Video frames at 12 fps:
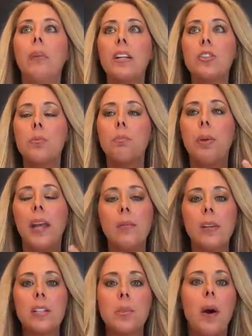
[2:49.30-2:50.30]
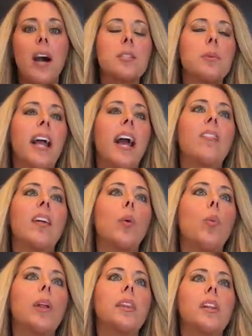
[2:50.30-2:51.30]
much pigment spots, but I have like
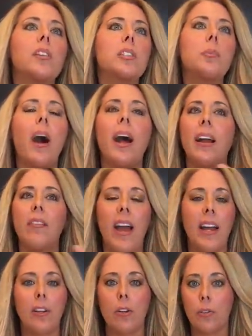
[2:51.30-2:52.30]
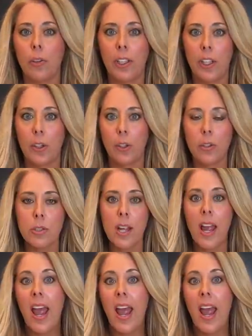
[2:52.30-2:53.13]
one little spot I've had here for years,